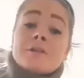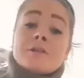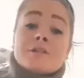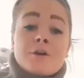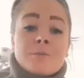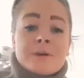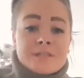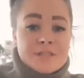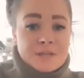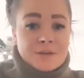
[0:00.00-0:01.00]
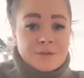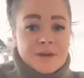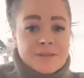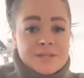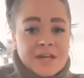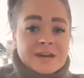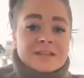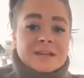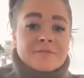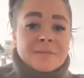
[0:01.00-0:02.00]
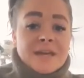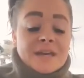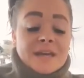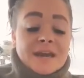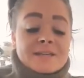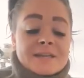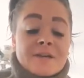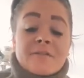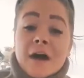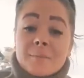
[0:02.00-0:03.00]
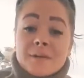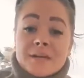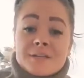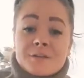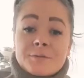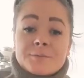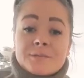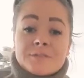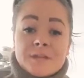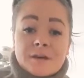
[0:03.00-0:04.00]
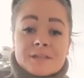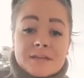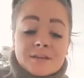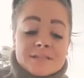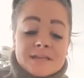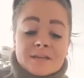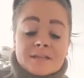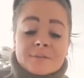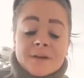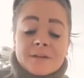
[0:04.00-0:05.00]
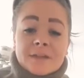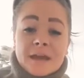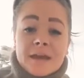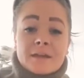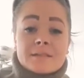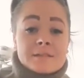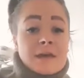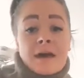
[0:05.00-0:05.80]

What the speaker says: So once you and the child have made a guess of how many scoops of salt it'll take to melt the ice,